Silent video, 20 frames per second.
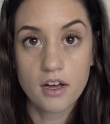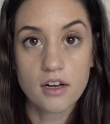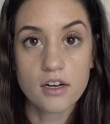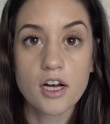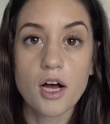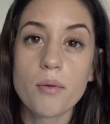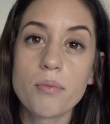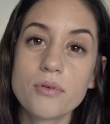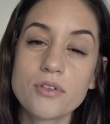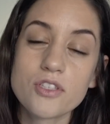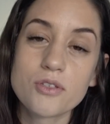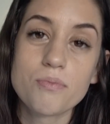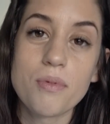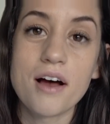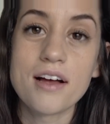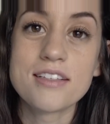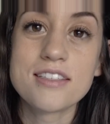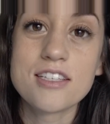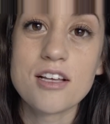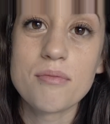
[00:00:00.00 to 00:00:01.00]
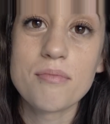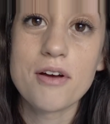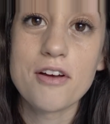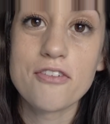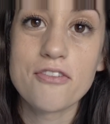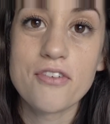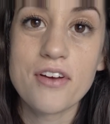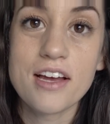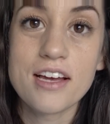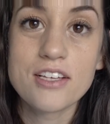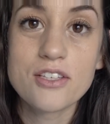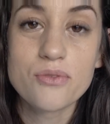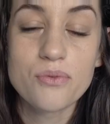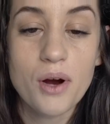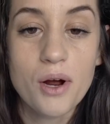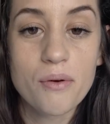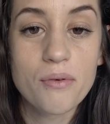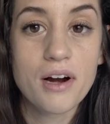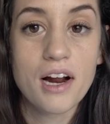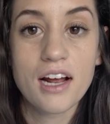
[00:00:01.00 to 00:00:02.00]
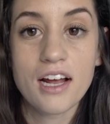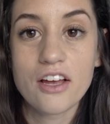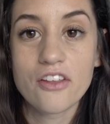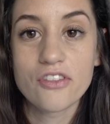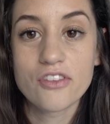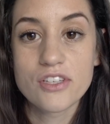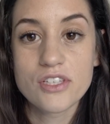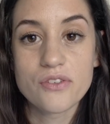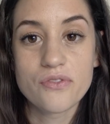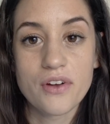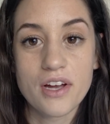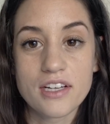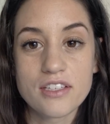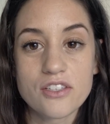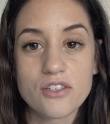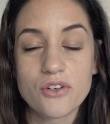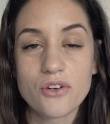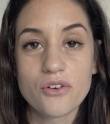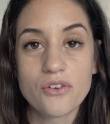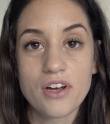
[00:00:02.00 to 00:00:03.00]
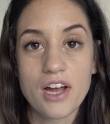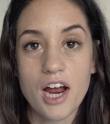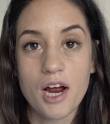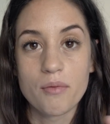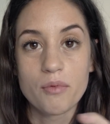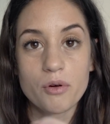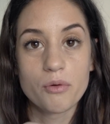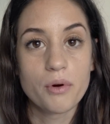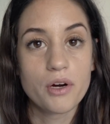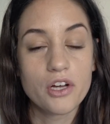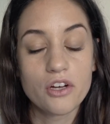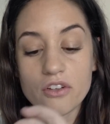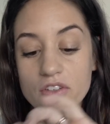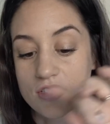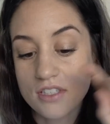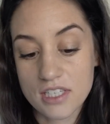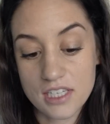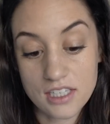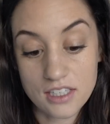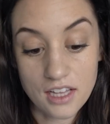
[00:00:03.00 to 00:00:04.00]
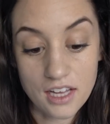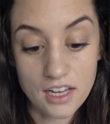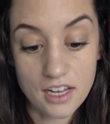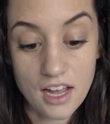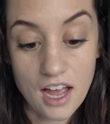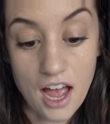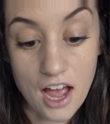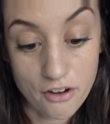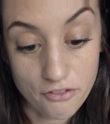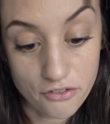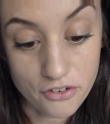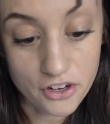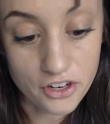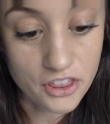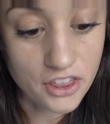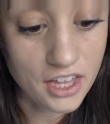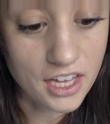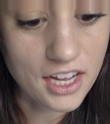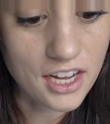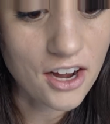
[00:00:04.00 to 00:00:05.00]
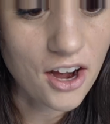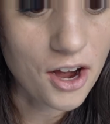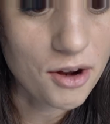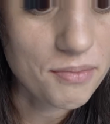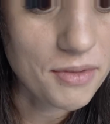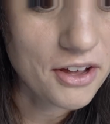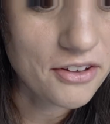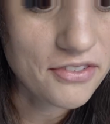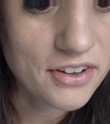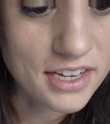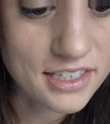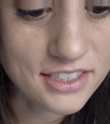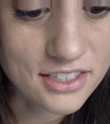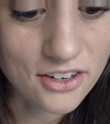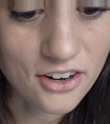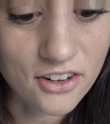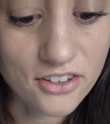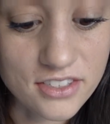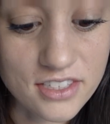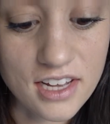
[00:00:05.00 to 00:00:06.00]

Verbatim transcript: a couple spots on my face right when I get this fancy new camera where you can see like everything on my face at all